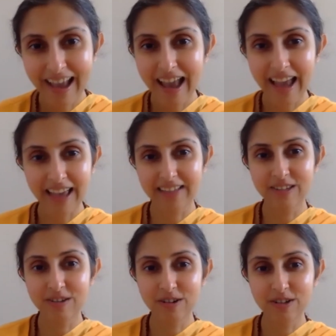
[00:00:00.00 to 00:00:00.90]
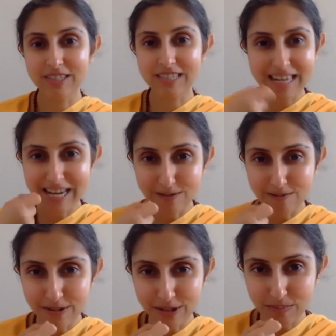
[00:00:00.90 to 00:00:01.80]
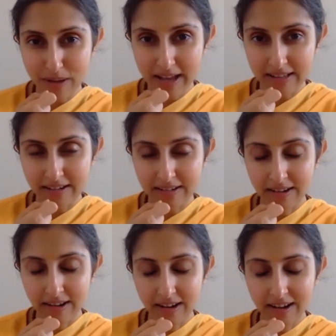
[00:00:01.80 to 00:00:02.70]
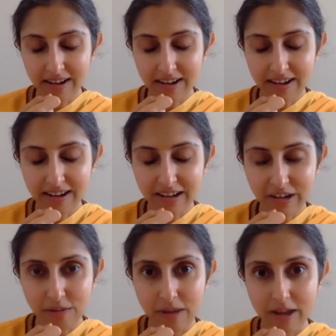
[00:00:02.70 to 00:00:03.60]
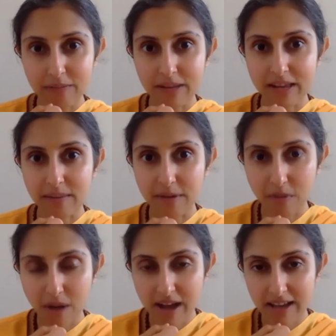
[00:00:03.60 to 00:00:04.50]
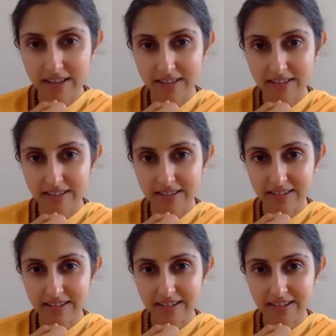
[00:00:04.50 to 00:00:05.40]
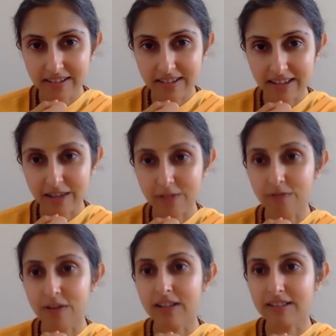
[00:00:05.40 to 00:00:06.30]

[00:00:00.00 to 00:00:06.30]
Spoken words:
and you were just eating the first bite and your mind became quiet and you felt.